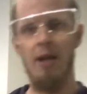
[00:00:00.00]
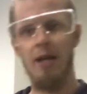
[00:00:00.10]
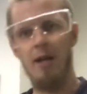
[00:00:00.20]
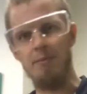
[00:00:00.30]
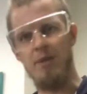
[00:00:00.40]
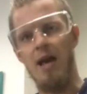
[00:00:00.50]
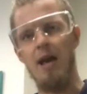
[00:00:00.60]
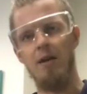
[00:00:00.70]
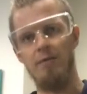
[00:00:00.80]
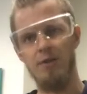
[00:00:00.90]
comes
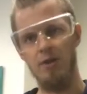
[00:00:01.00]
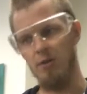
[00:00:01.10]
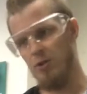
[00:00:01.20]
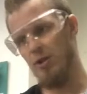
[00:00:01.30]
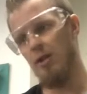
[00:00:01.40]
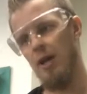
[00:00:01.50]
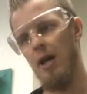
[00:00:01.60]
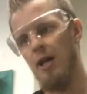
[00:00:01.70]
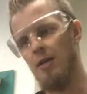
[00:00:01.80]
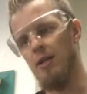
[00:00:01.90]
out of solution
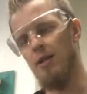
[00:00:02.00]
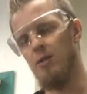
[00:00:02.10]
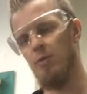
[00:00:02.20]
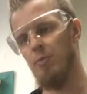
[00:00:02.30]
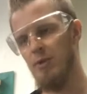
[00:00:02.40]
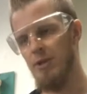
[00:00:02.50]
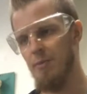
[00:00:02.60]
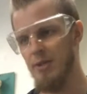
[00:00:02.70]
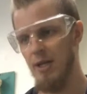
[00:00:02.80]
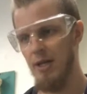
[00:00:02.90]
and into a
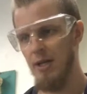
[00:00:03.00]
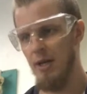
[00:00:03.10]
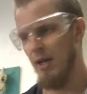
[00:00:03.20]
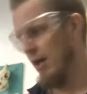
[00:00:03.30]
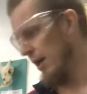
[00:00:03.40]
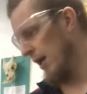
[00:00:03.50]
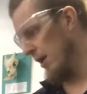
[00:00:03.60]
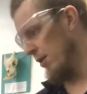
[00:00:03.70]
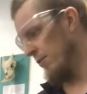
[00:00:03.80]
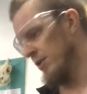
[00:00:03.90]
precipitate. Okay,
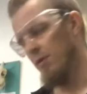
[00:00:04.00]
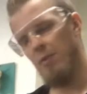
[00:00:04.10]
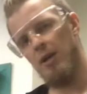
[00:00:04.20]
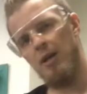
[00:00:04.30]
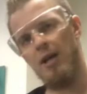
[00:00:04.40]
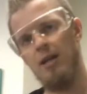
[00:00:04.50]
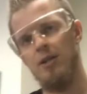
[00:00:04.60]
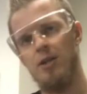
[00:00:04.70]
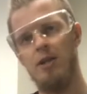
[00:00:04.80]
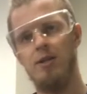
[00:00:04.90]
and obviously we had a color
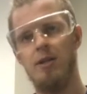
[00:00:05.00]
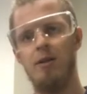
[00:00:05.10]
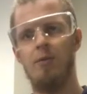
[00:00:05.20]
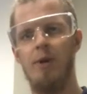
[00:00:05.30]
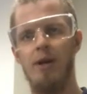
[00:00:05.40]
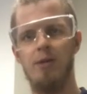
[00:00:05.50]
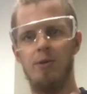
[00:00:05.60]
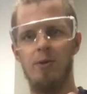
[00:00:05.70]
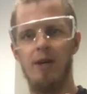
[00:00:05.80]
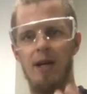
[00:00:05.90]
change there. We had
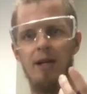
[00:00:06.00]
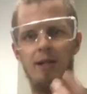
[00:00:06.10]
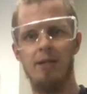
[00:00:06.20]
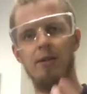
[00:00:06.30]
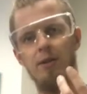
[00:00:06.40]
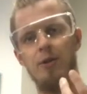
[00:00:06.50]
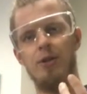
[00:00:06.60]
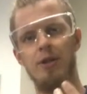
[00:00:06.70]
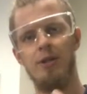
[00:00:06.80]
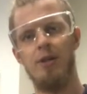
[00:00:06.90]
two colorless
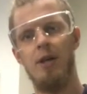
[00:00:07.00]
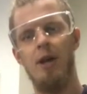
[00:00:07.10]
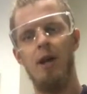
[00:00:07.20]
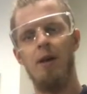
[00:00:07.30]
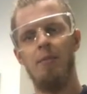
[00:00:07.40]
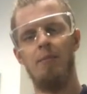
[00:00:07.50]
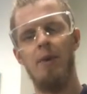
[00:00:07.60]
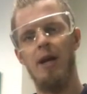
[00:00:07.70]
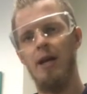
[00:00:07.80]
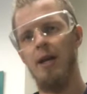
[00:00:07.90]
solutions
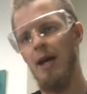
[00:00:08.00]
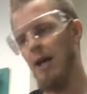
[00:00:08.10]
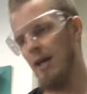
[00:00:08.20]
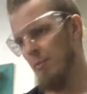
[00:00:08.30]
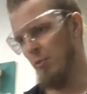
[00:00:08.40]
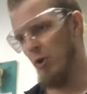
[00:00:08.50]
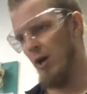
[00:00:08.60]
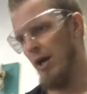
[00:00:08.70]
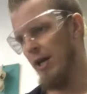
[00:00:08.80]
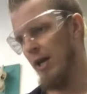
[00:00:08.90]
made a
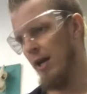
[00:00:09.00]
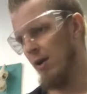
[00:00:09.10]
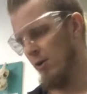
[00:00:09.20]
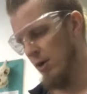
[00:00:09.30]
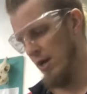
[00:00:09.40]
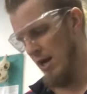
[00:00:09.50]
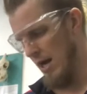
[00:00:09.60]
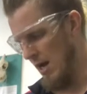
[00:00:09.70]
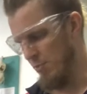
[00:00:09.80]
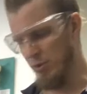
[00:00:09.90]
bright yellow
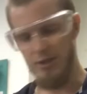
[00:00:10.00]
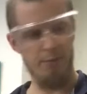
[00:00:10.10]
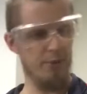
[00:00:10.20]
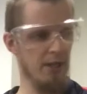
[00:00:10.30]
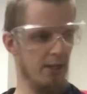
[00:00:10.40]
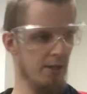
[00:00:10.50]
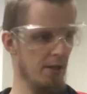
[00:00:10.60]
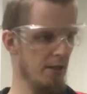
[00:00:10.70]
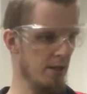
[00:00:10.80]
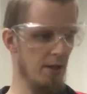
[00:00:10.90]
precipitate. So
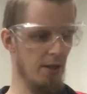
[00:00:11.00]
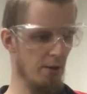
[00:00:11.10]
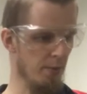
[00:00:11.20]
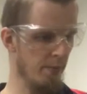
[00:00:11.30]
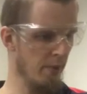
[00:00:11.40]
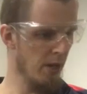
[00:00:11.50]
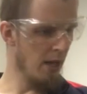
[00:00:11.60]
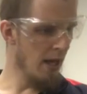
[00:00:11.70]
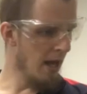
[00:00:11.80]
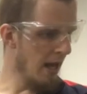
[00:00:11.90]
that's kind of cool.
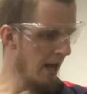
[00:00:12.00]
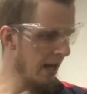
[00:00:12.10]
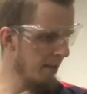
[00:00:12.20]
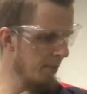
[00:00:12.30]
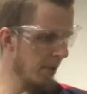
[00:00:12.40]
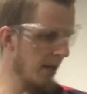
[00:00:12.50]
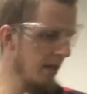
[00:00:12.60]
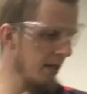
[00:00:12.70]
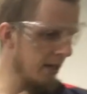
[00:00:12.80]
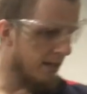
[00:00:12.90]
Okay,
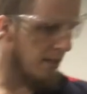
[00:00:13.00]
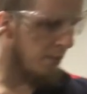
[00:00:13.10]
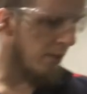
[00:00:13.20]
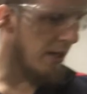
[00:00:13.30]
next up we're going to